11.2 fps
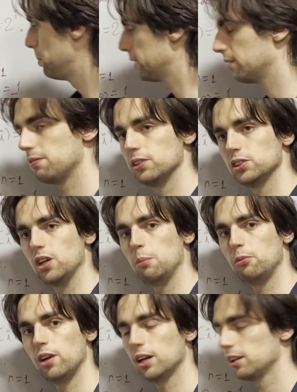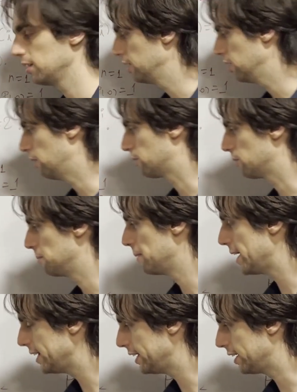pick the first object, of the
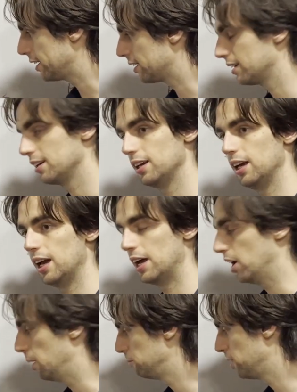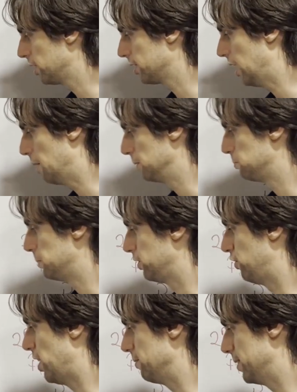remaining n object, I must pick
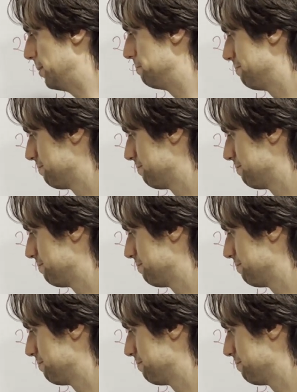j of them.